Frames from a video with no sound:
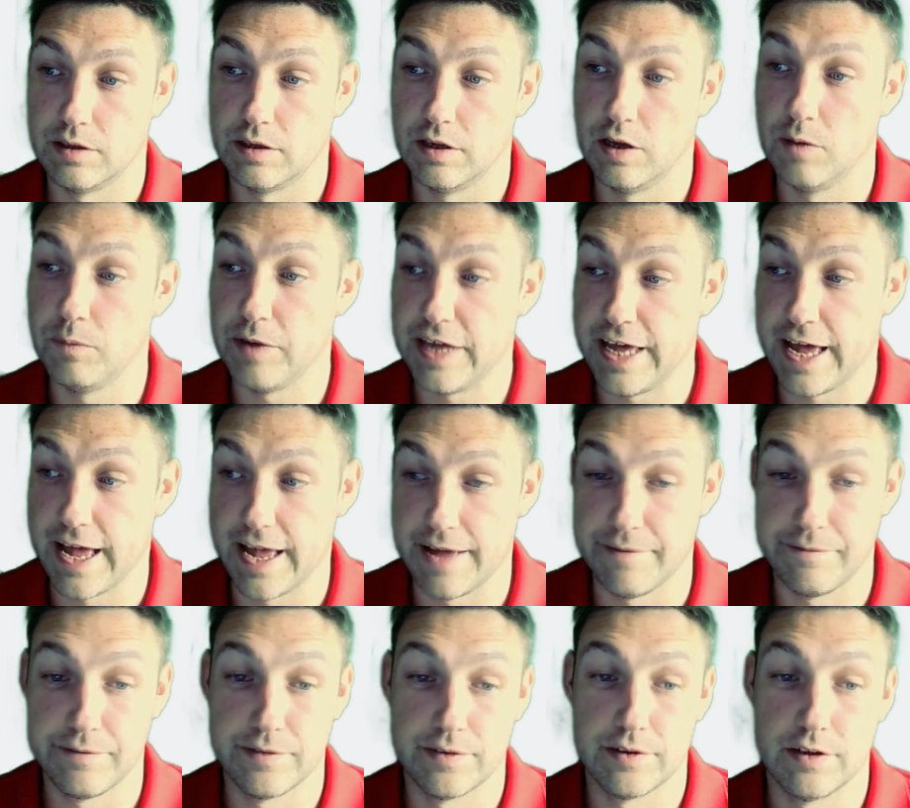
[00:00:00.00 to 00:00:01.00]
And we
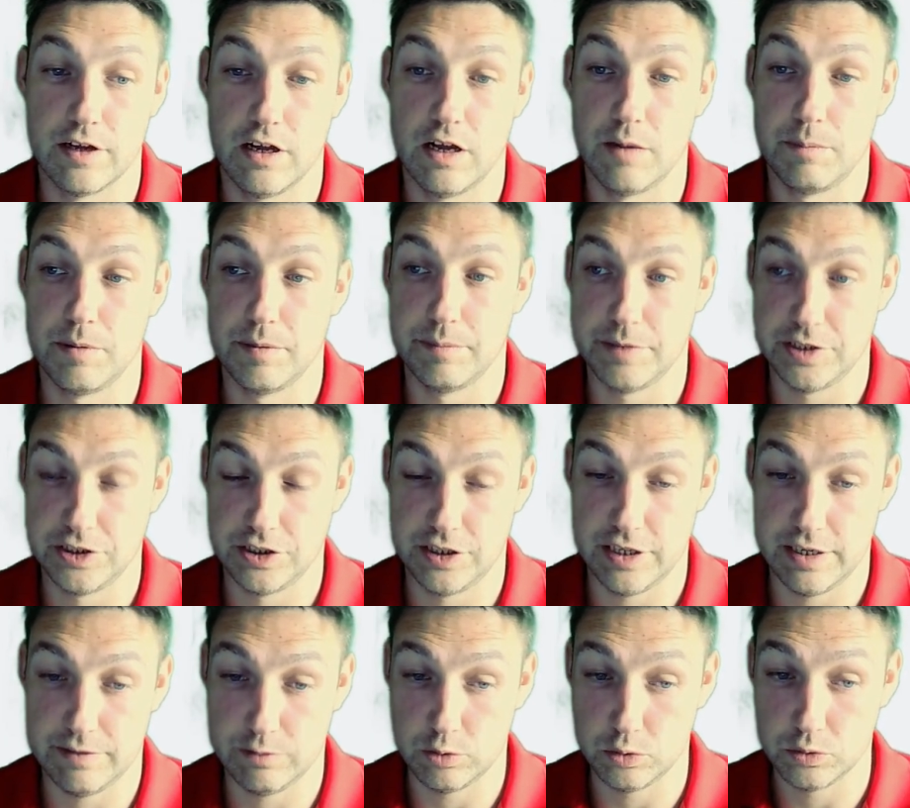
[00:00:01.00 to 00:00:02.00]
have our permission
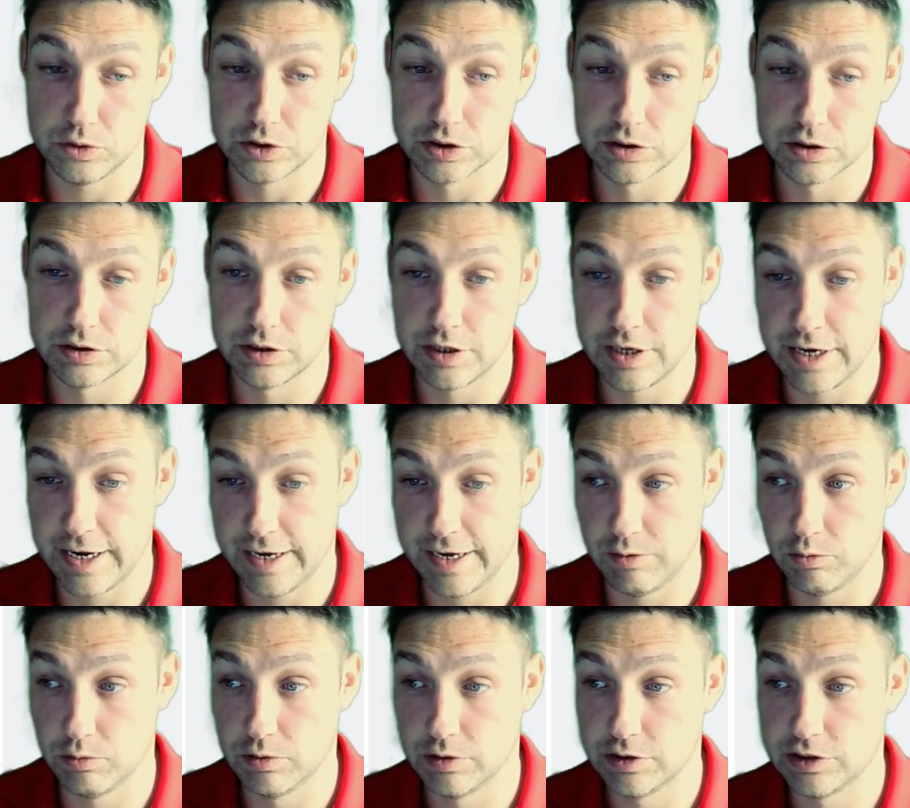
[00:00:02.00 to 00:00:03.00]
levels
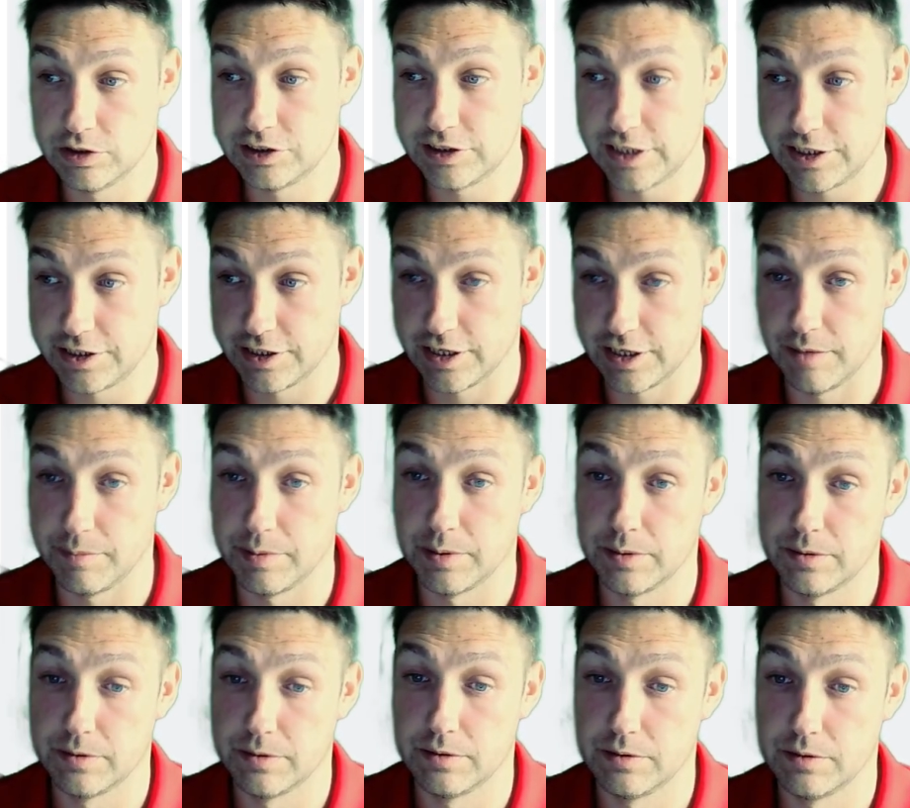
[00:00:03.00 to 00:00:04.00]
now set up
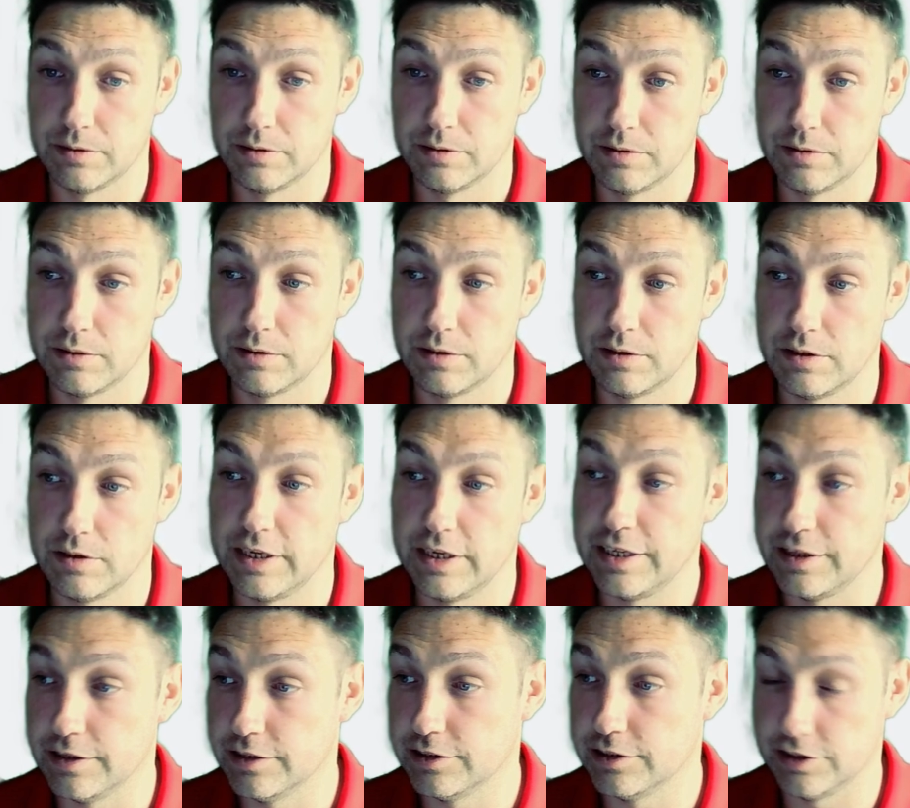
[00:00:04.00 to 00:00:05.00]

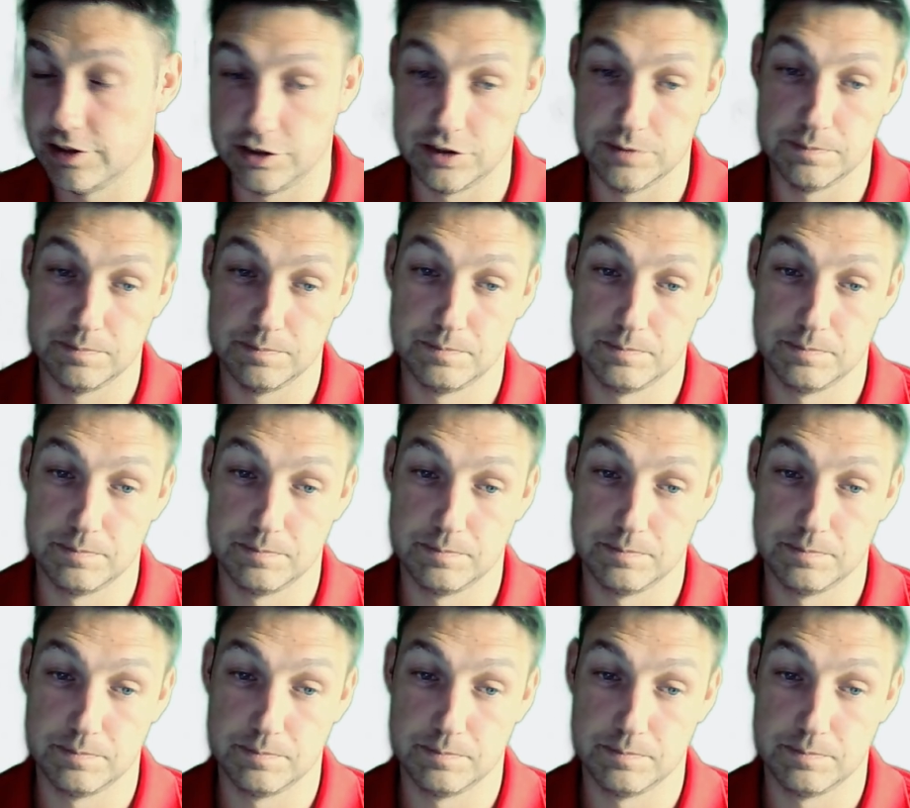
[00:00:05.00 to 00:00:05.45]
in the system.